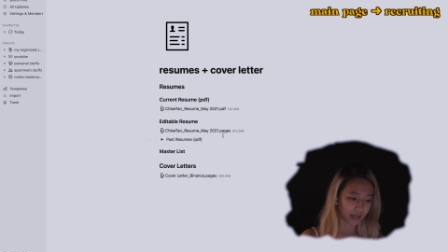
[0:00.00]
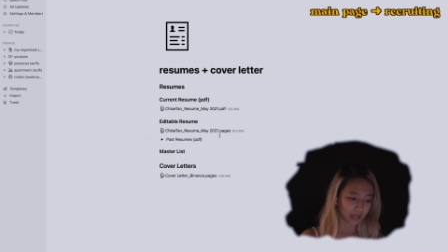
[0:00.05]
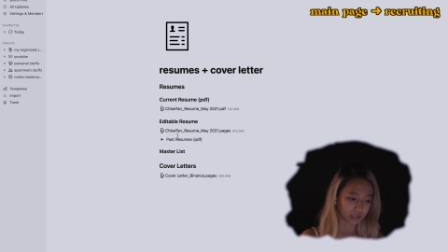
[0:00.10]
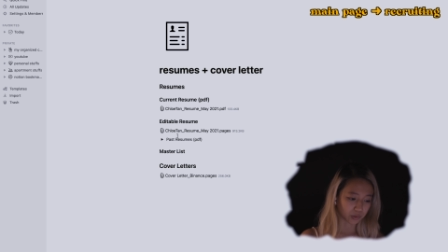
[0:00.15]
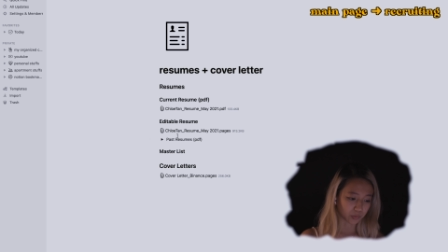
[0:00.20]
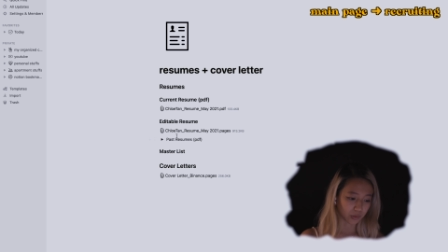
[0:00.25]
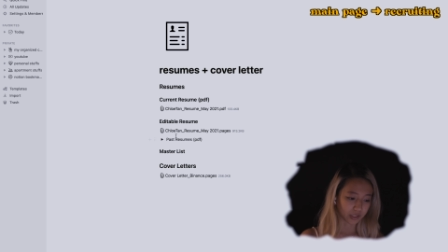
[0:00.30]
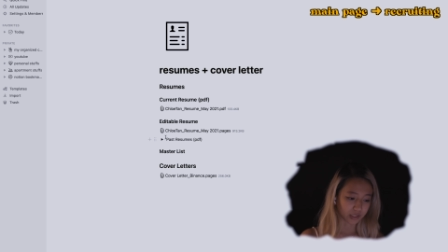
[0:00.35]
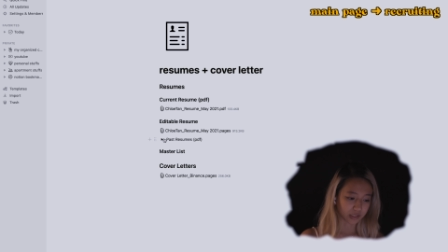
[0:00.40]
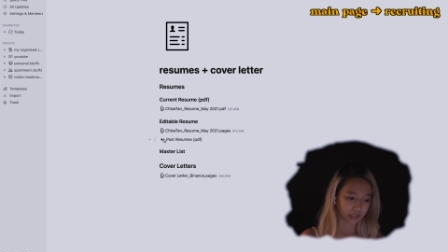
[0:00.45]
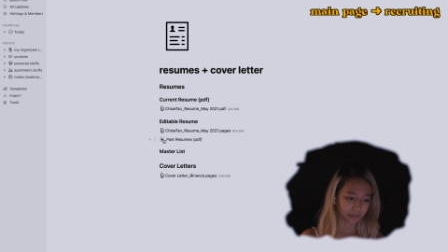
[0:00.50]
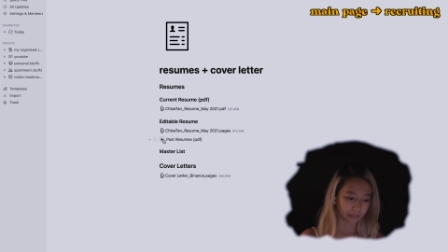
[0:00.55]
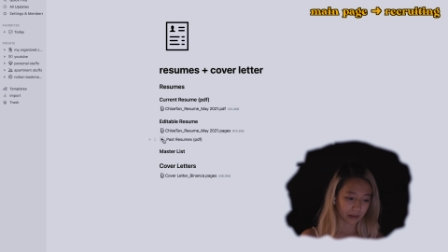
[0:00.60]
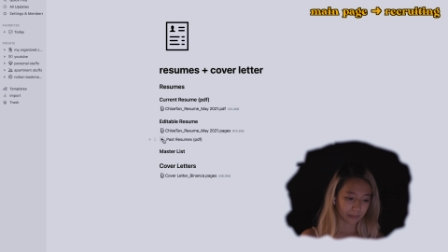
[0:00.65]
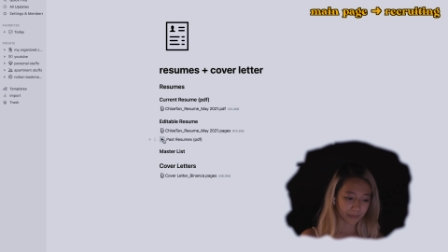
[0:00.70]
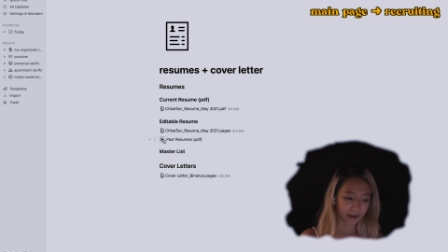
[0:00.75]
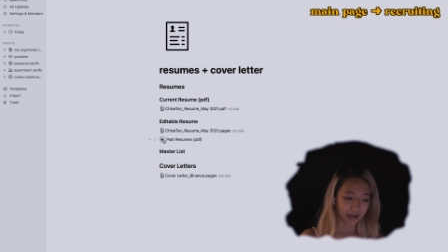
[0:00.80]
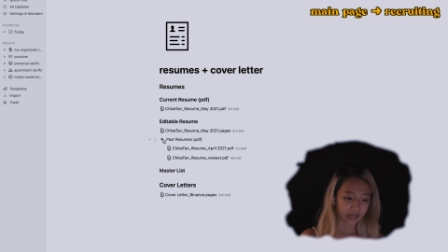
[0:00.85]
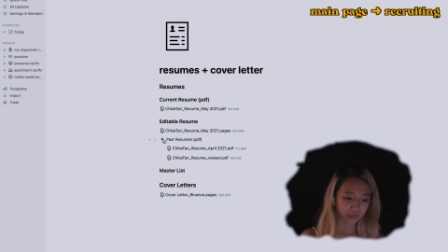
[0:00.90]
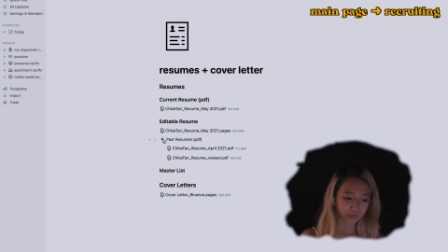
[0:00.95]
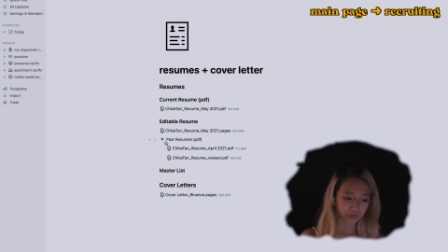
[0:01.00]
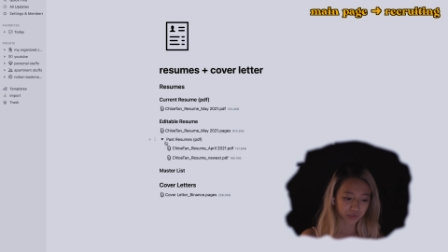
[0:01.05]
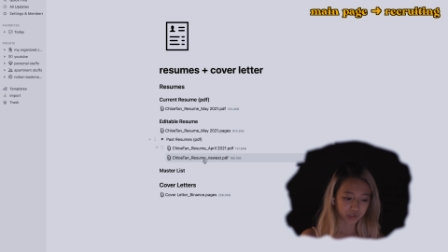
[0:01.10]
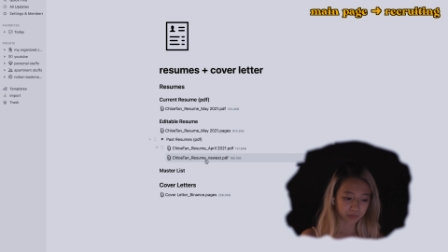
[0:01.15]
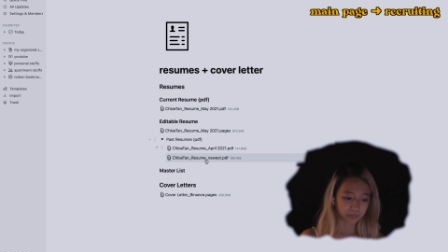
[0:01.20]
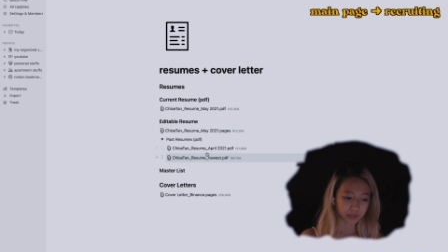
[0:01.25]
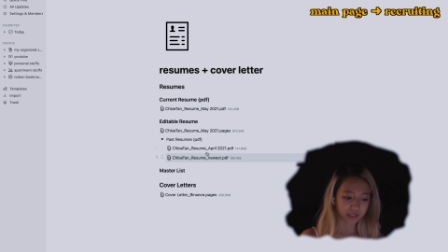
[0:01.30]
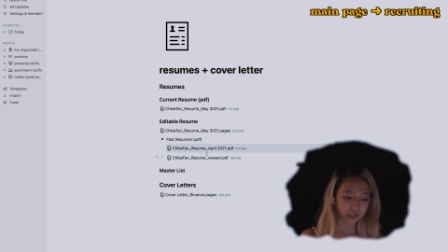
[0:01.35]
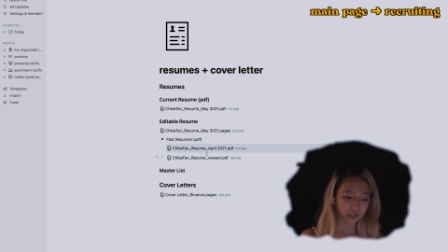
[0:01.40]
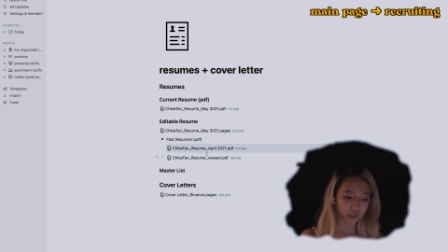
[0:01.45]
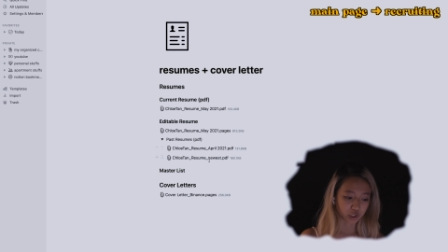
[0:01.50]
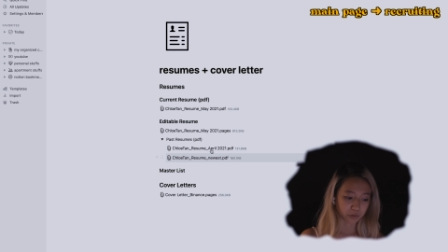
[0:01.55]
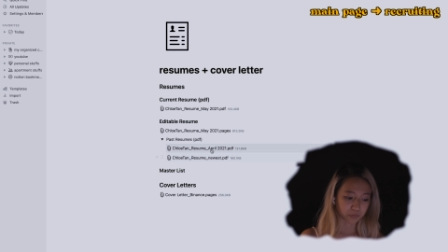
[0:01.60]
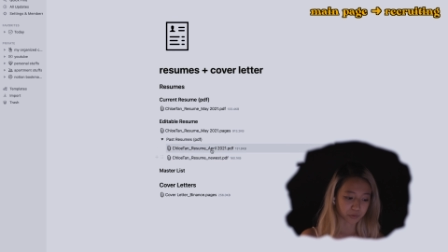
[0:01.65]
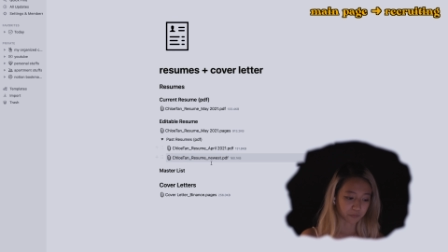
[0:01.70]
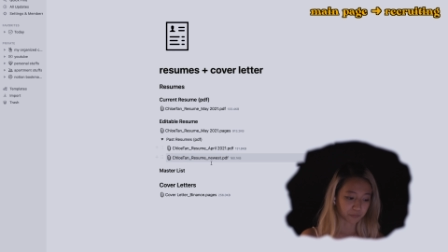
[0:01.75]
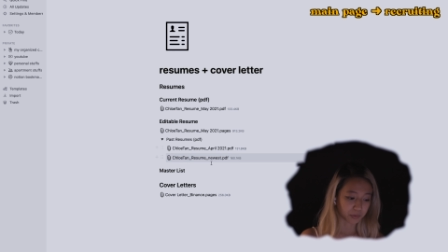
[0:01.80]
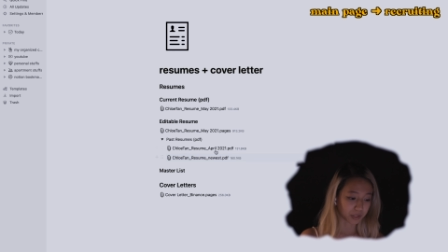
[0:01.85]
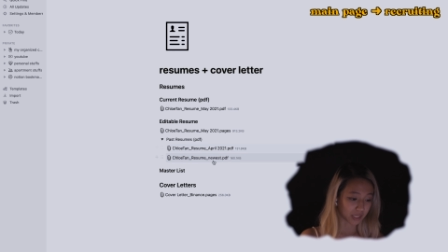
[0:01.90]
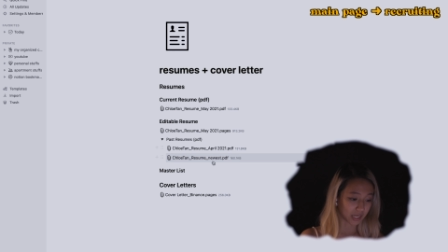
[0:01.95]
as well as like my past resumes in terms
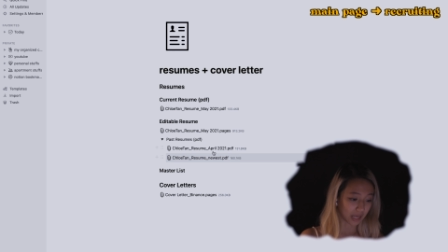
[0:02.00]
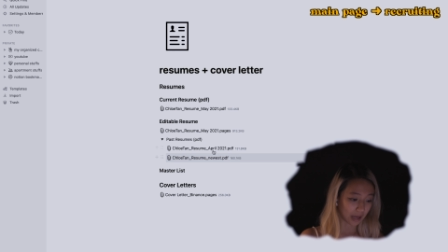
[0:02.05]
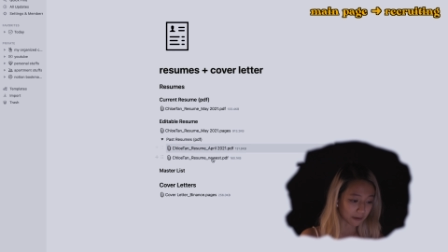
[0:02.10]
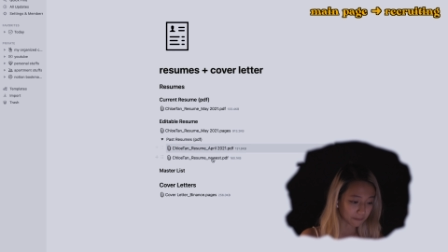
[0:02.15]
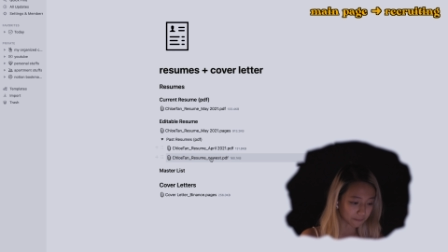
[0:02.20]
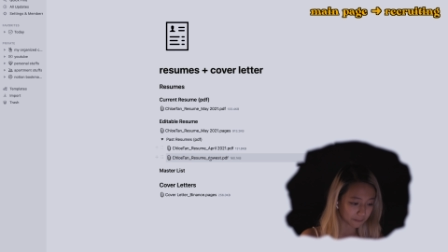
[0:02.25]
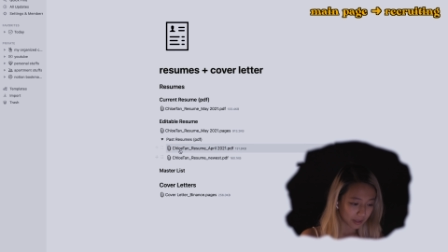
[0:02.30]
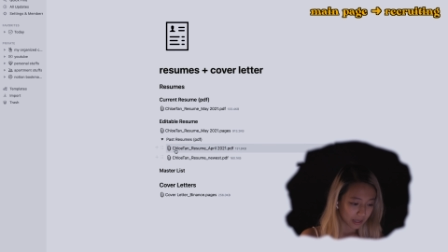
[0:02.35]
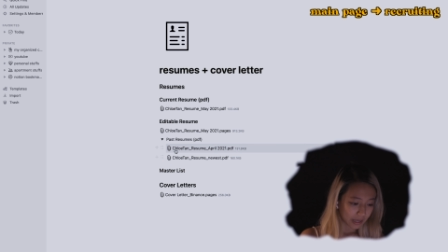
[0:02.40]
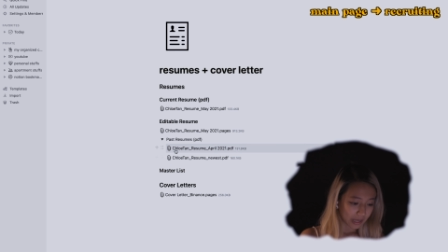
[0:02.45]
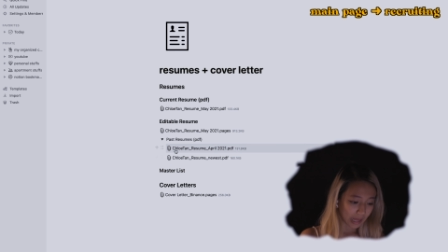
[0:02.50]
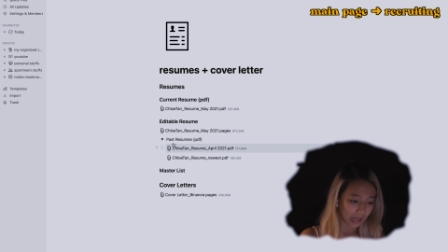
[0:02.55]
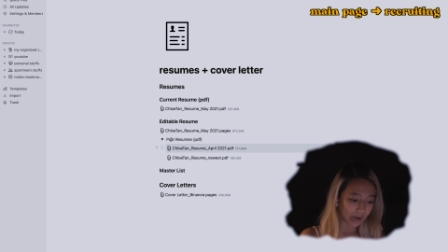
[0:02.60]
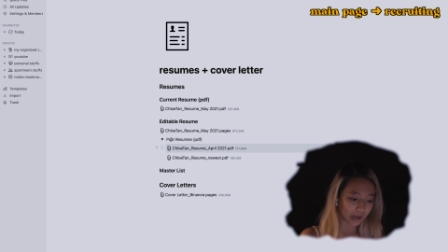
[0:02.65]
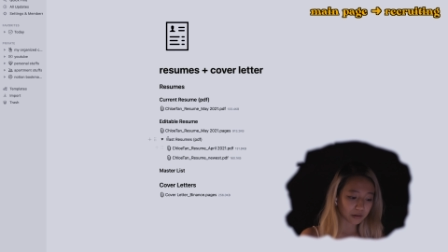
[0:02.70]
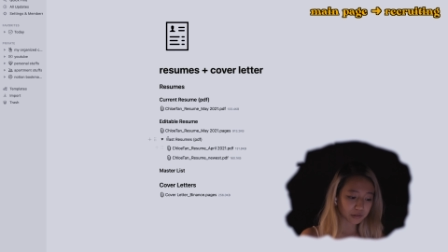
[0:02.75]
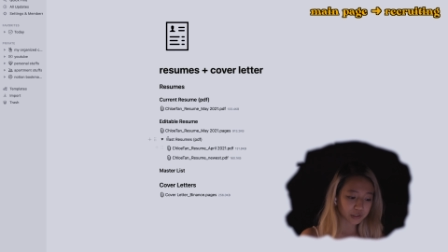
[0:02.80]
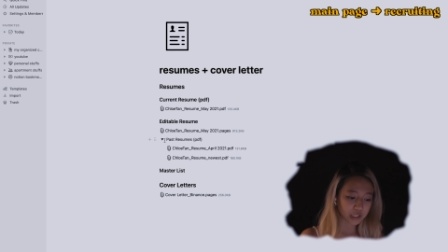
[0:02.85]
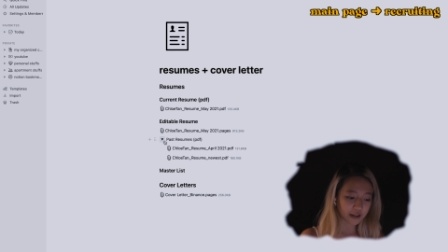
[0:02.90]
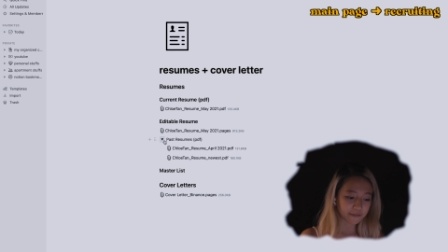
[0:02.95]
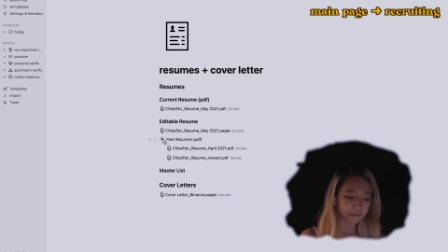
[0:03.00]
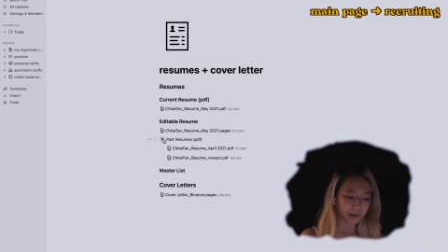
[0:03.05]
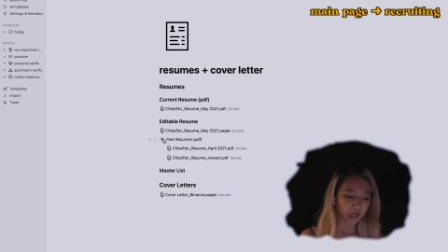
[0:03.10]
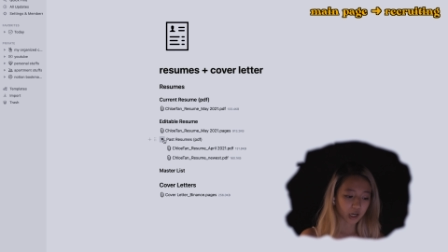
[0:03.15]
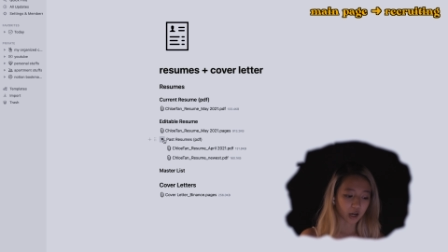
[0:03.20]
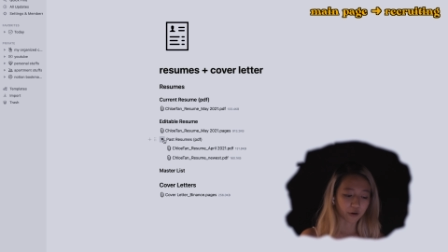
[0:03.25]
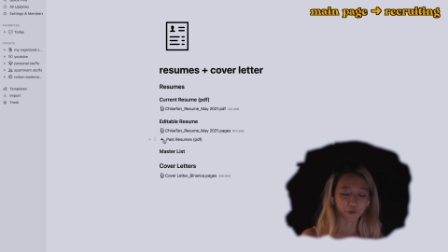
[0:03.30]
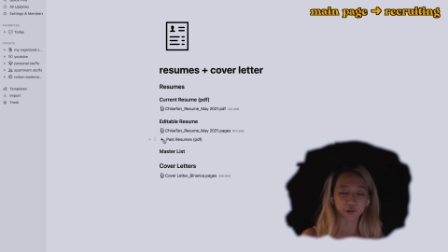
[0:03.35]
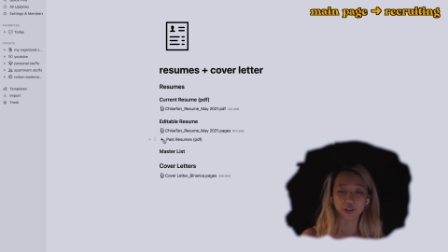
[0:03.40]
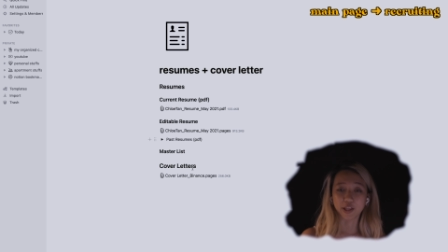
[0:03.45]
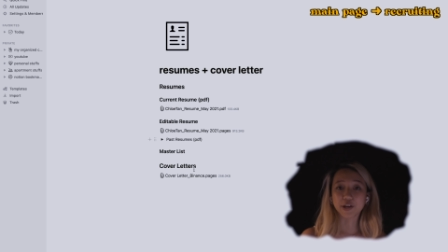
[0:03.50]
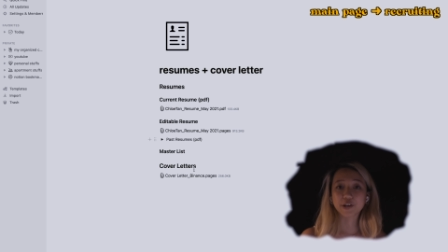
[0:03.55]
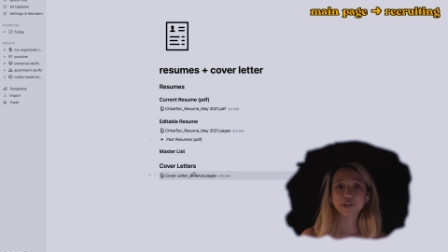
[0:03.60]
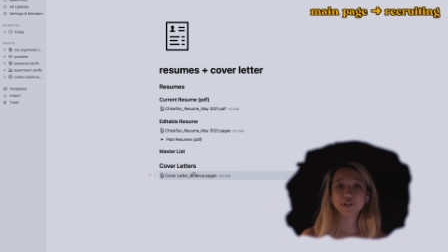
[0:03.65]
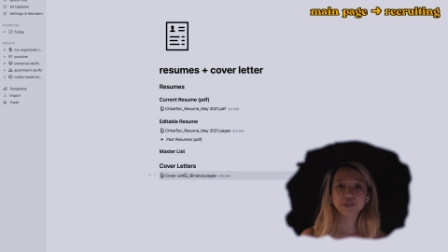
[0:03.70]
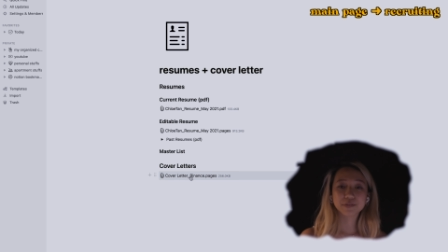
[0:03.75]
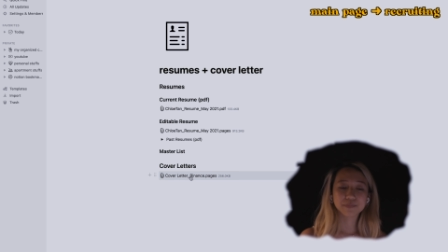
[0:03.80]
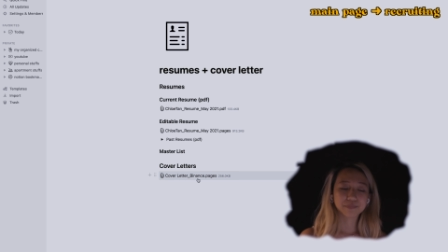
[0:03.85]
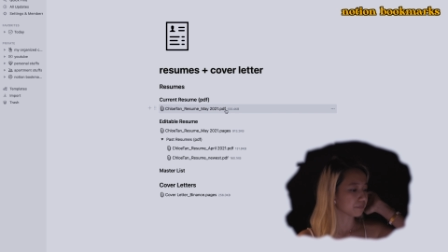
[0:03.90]
of PDF and I also have my cover letter.